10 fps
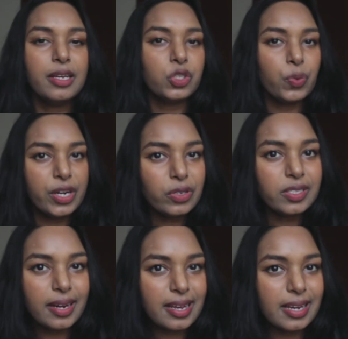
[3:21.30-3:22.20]
So when you're
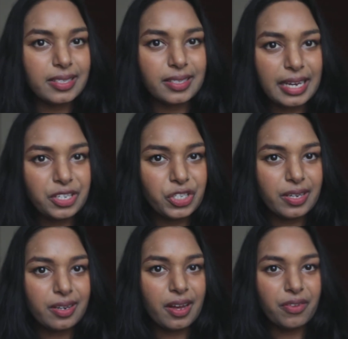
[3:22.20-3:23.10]
studying a
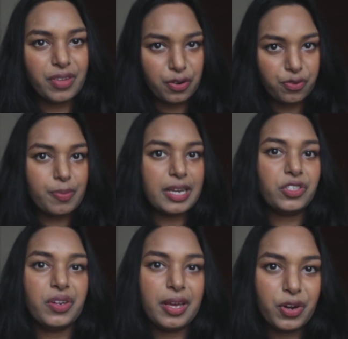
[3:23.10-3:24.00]
section of
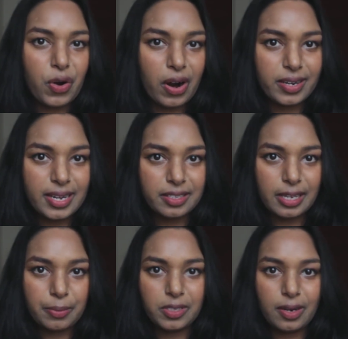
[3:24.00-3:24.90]
information in your RD
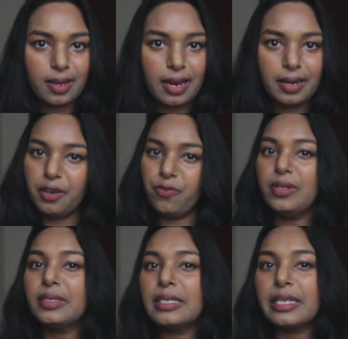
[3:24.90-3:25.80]
exam study guide and it
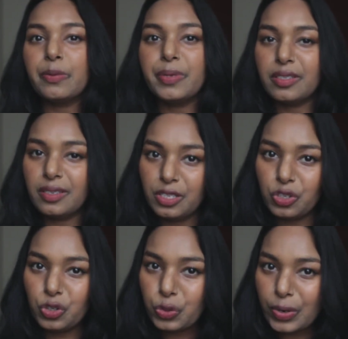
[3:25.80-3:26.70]
feels a little bit
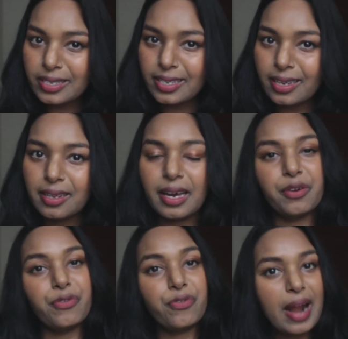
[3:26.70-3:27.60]
disjointed,
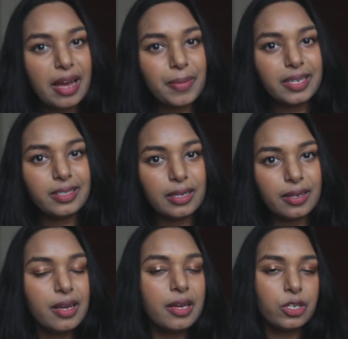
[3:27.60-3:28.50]
kind of
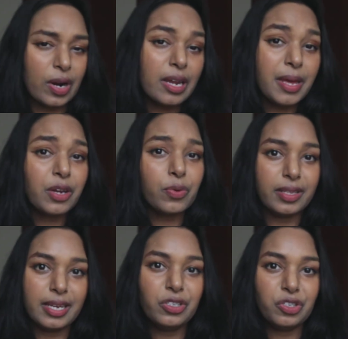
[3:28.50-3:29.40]
fragmented, try and make a
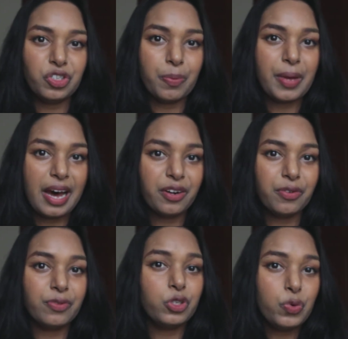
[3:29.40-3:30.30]
relationship out
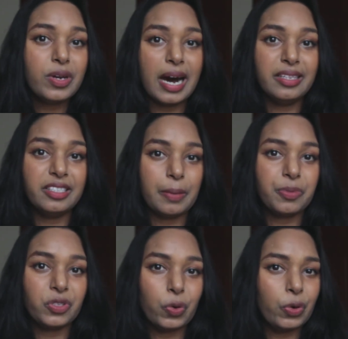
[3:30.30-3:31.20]
of 2
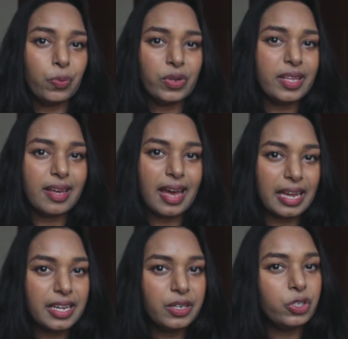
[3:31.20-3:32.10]
concepts or really
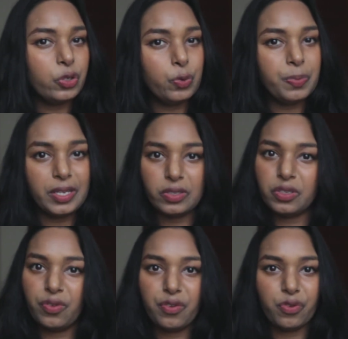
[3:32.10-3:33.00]
any 2
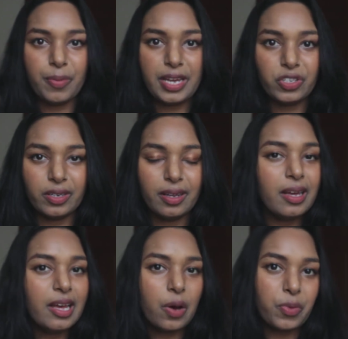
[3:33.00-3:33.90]
pieces of information.
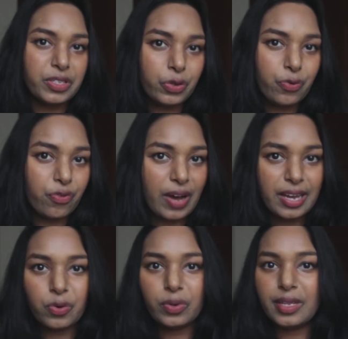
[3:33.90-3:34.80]
And once you
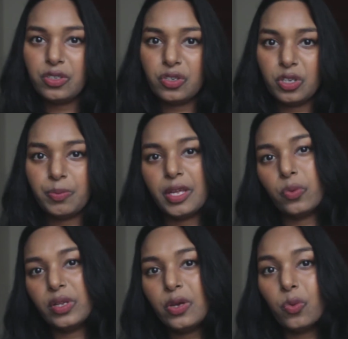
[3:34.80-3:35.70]
find a relationship that
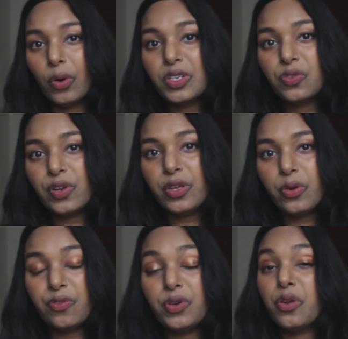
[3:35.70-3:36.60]
really works for you,
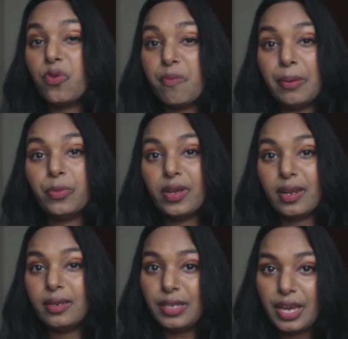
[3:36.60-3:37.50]
if you can remember it
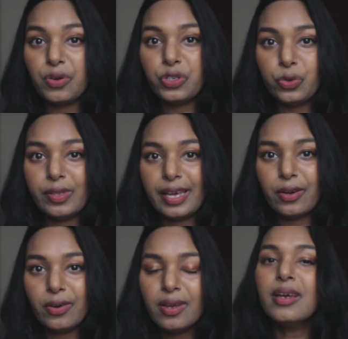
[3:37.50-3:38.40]
a day or 2
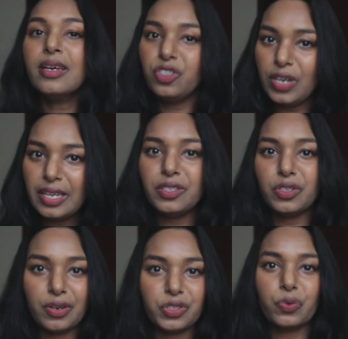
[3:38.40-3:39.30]
later, chances
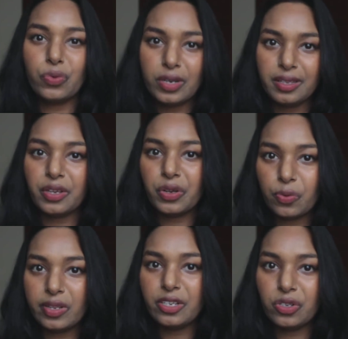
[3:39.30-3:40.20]
are it's a really
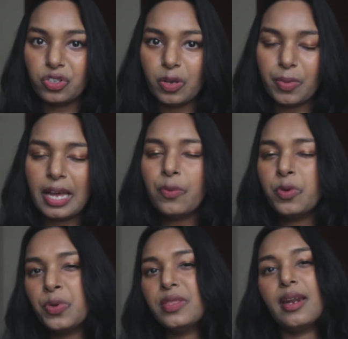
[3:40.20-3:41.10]
good relationship. And I
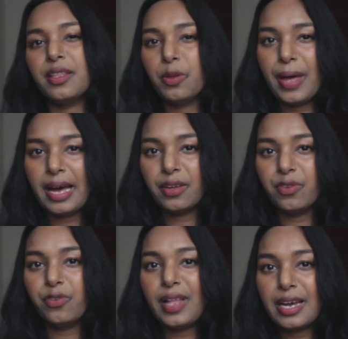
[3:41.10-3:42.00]
would put that on the back of
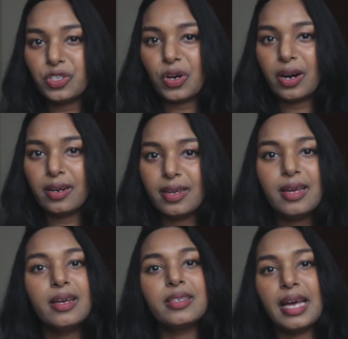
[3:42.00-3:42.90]
a flashcard
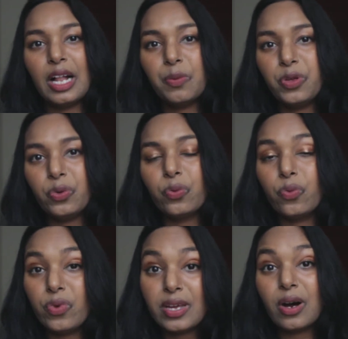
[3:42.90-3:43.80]
to help you
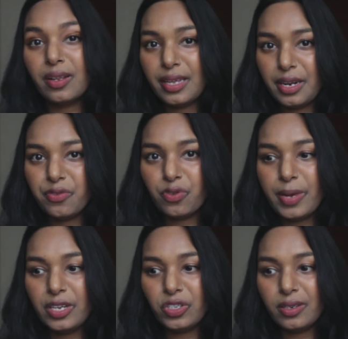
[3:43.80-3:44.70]
recall that
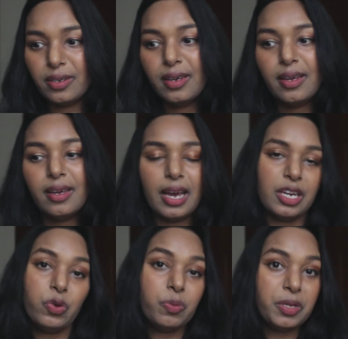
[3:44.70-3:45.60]
information.
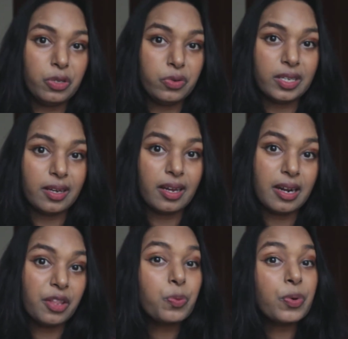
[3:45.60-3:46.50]
And you would be using
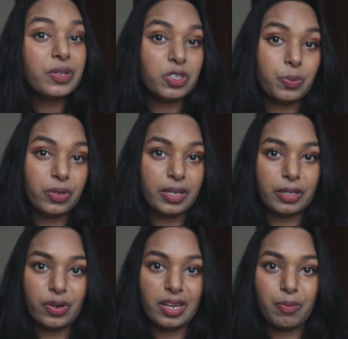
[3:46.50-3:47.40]
another principle in
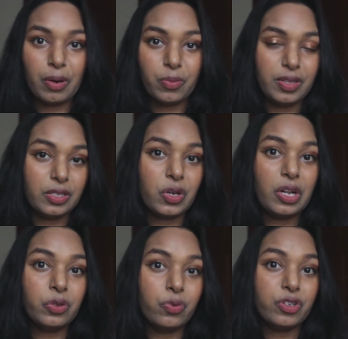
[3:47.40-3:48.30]
learning and memory that's
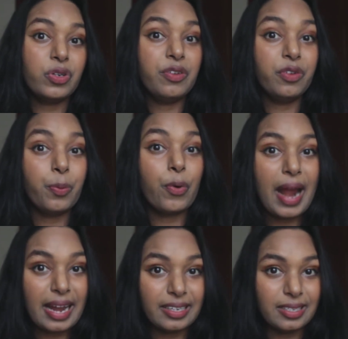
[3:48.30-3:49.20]
called retrieval
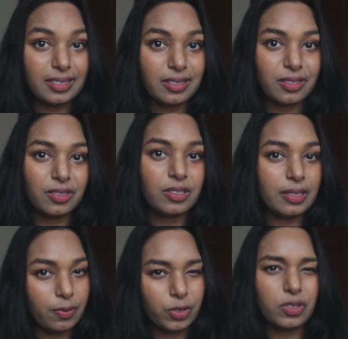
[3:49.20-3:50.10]
practice,
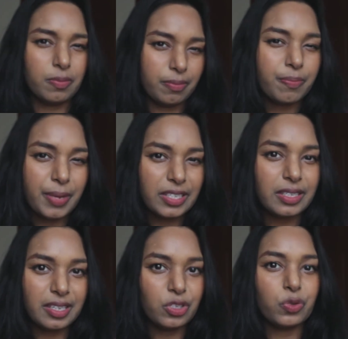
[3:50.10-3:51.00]
which is
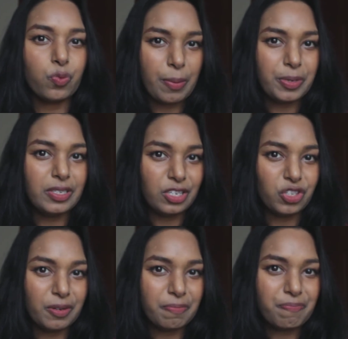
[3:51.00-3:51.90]
basically just
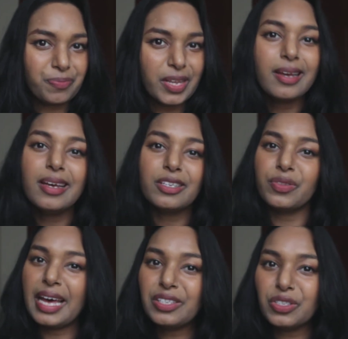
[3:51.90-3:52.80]
repetition. So
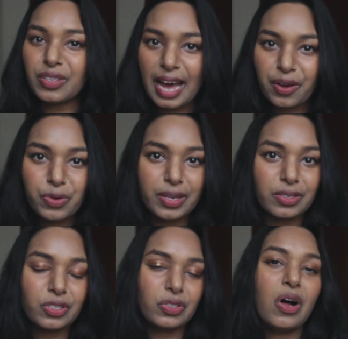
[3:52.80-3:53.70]
that's how you can
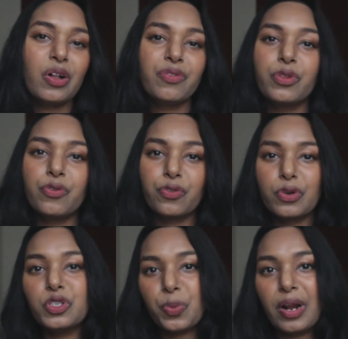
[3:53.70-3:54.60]
solve the
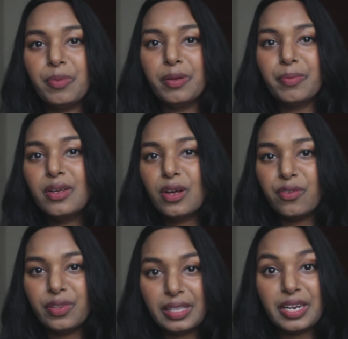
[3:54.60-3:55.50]
first problem
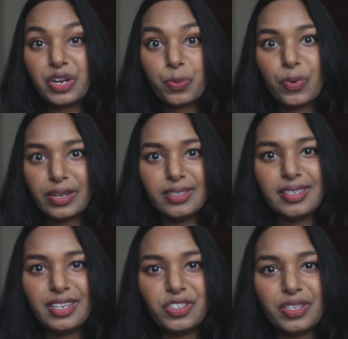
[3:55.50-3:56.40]
of a linear
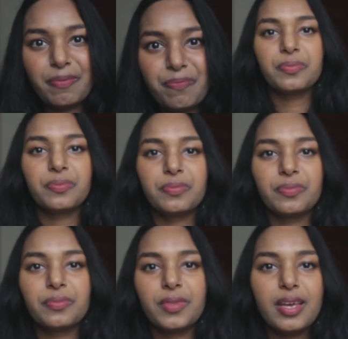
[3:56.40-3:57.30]
presentation.
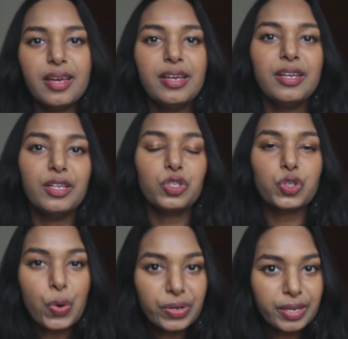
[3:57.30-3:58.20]

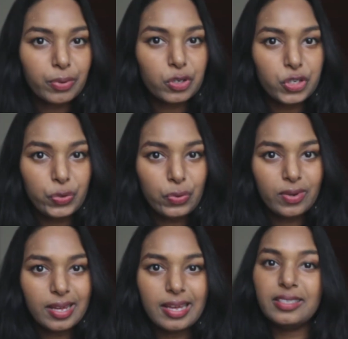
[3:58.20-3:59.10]
Troll number 2
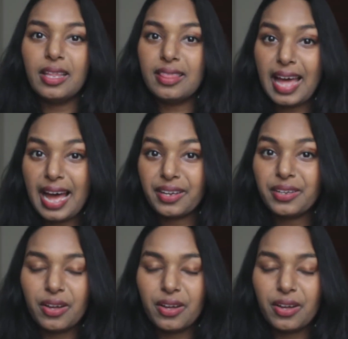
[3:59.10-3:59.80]
is a lack